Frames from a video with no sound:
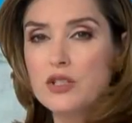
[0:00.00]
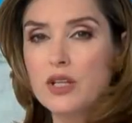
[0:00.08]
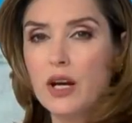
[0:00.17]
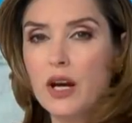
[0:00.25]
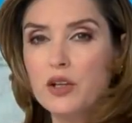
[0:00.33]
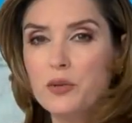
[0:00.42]

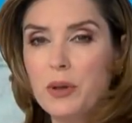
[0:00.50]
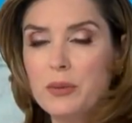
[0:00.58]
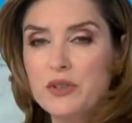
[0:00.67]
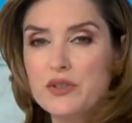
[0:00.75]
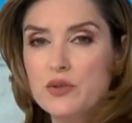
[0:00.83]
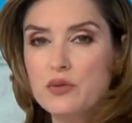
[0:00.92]
Chicago
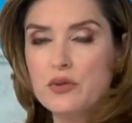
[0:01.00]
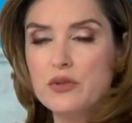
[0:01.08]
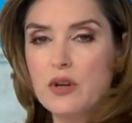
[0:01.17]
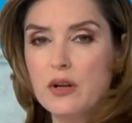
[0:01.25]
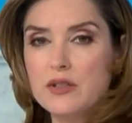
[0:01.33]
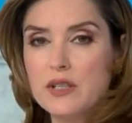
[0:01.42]
Public
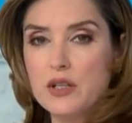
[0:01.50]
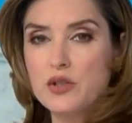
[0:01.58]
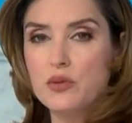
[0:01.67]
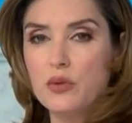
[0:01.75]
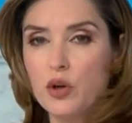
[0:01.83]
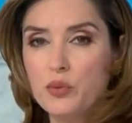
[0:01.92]
Schools are
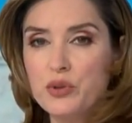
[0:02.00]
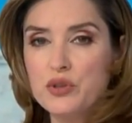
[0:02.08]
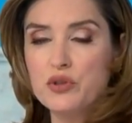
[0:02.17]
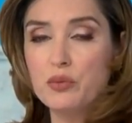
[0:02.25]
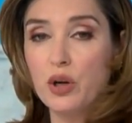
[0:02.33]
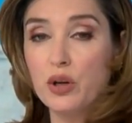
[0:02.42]
set to
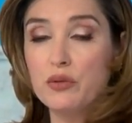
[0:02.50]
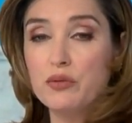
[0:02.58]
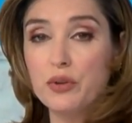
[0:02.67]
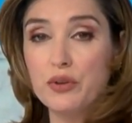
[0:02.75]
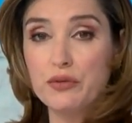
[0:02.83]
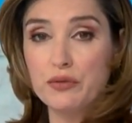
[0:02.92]
open tomorrow
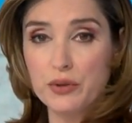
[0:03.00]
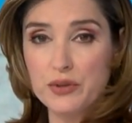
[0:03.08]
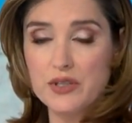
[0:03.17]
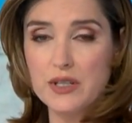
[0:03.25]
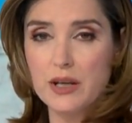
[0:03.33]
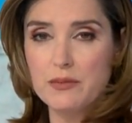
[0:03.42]
for the
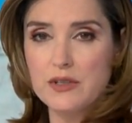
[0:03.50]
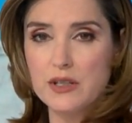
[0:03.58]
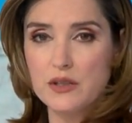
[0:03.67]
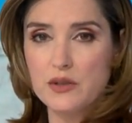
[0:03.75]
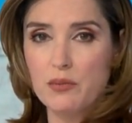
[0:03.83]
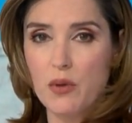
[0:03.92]
first time
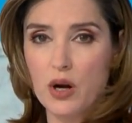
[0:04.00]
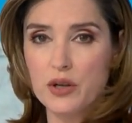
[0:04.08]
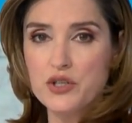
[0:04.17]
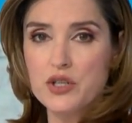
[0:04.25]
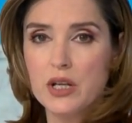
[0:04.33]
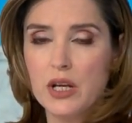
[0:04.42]
since
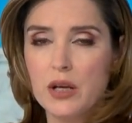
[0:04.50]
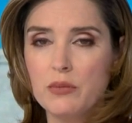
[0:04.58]
March,